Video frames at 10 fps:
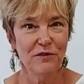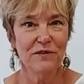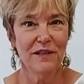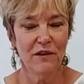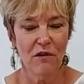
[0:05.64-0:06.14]

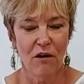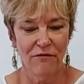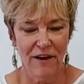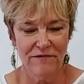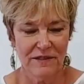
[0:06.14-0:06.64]
using all
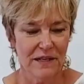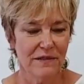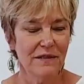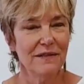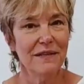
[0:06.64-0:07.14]
five
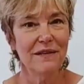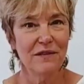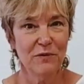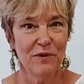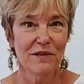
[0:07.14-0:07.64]
senses and
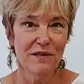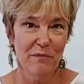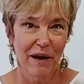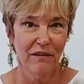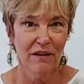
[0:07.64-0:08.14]
this one is
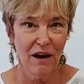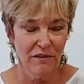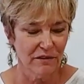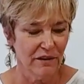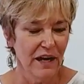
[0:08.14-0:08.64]
about
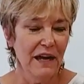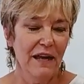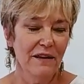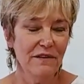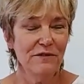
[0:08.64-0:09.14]
color.
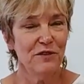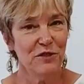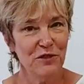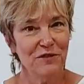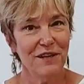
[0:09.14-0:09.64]
This
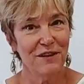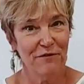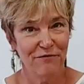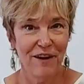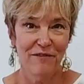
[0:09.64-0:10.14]
is usually
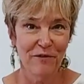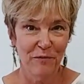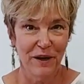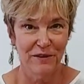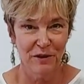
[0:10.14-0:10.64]
their
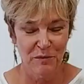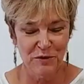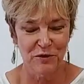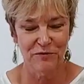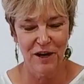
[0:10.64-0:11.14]
favorite way to
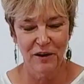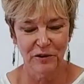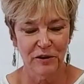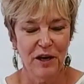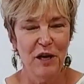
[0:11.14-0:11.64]
observe
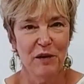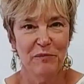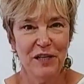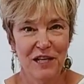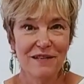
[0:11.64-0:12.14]
color
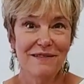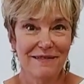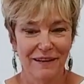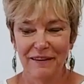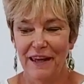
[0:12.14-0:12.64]

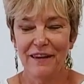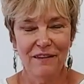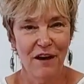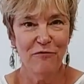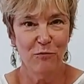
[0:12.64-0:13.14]
because they
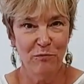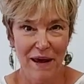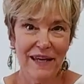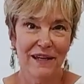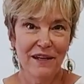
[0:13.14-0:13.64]
love
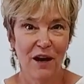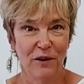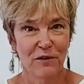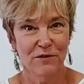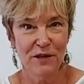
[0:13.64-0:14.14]
making
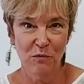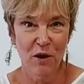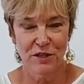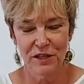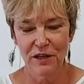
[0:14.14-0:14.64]
colors and
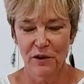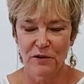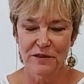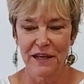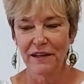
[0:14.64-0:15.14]
watching
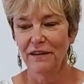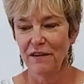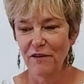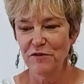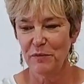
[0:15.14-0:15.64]
colors and they
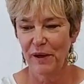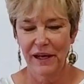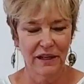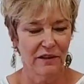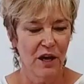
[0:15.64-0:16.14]
love to
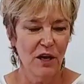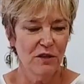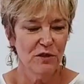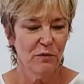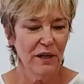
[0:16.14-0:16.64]
paint.
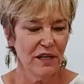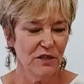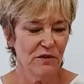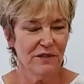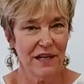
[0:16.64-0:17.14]
So what I
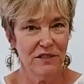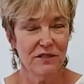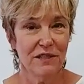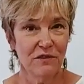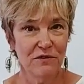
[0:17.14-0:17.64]
do is I
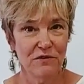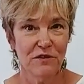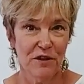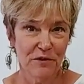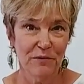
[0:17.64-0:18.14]
just
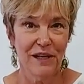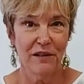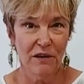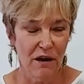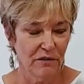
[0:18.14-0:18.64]
introduce the
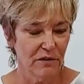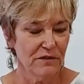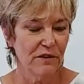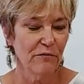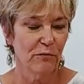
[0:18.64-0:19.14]
three
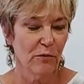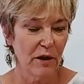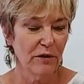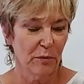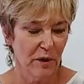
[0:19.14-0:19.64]
colors of
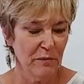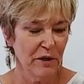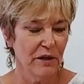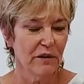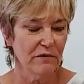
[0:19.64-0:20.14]
the
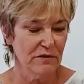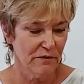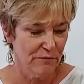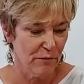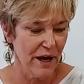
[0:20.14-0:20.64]
primary
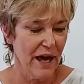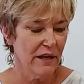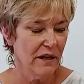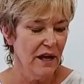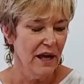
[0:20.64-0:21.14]
colors of
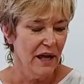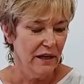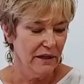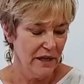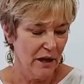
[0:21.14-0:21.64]
red,
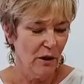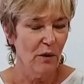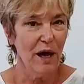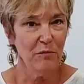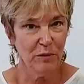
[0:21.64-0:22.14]

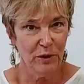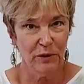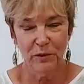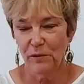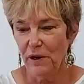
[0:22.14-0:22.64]
yellow and
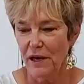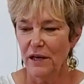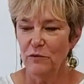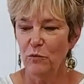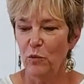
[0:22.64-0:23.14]
blue
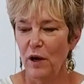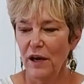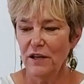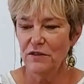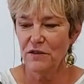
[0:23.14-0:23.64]
and
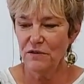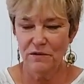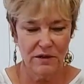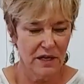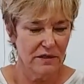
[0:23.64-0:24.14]
what I
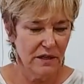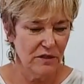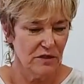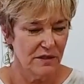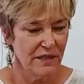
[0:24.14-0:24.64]
do is
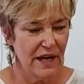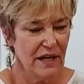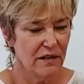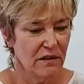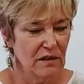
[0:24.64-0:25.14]
I just
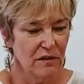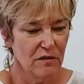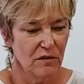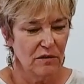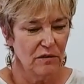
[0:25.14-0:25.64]
take
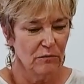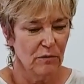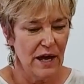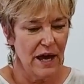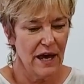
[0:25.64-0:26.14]

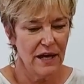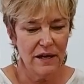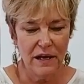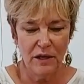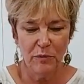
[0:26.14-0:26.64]

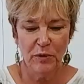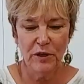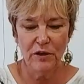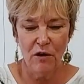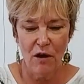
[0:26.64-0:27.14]
red and I
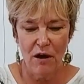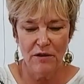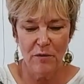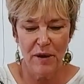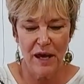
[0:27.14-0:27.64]
put it
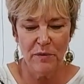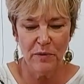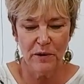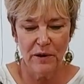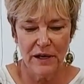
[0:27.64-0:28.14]
on the
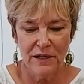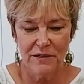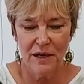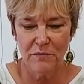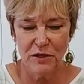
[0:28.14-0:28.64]
paper and
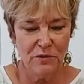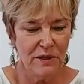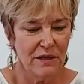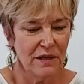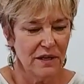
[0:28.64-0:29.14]
as I'm
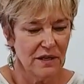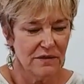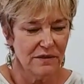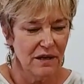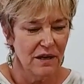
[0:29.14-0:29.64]
doing
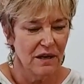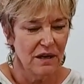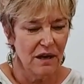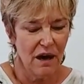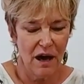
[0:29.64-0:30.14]
this
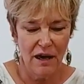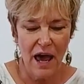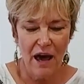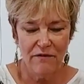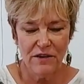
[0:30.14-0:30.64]
I
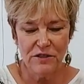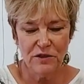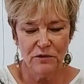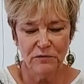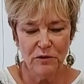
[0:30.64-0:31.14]
have the
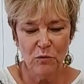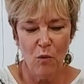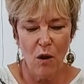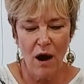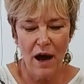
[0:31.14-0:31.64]

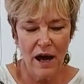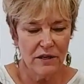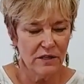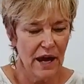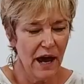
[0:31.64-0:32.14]
children
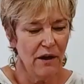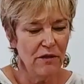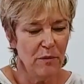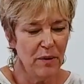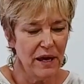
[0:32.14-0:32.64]
watch
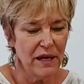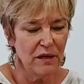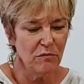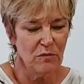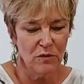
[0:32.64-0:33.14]
how the
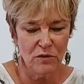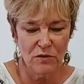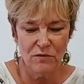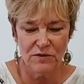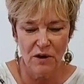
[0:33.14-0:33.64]
paint
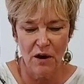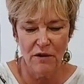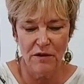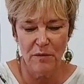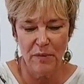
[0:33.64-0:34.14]
moves
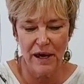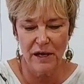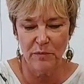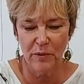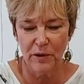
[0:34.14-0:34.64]
on the
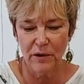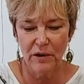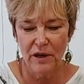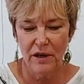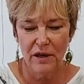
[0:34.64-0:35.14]
paper